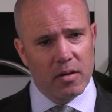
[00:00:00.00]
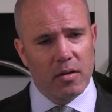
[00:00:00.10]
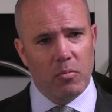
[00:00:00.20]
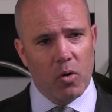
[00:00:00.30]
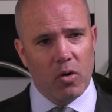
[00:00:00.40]

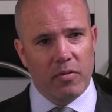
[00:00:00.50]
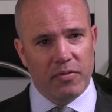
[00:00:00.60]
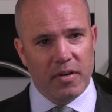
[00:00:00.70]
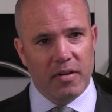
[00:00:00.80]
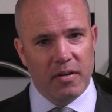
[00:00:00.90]
More
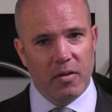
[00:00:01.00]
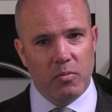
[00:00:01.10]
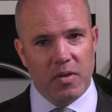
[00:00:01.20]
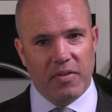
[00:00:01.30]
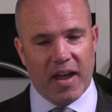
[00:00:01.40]
often,
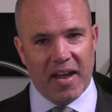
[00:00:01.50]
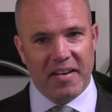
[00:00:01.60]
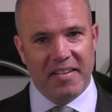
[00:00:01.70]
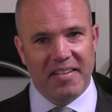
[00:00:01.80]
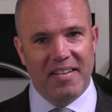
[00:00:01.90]
we've
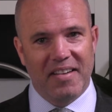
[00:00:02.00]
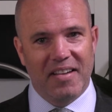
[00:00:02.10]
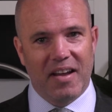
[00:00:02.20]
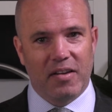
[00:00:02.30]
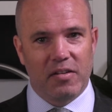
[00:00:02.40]
had
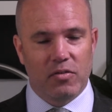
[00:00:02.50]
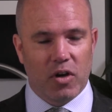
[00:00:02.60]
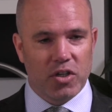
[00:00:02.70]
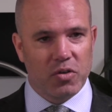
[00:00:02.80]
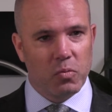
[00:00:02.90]
a
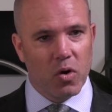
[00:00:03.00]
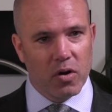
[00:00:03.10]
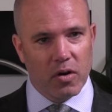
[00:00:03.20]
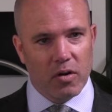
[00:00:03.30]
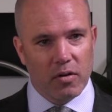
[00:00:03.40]
construction
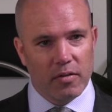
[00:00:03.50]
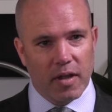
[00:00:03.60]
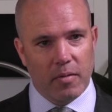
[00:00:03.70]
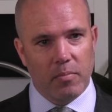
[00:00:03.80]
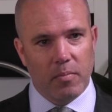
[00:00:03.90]
worker that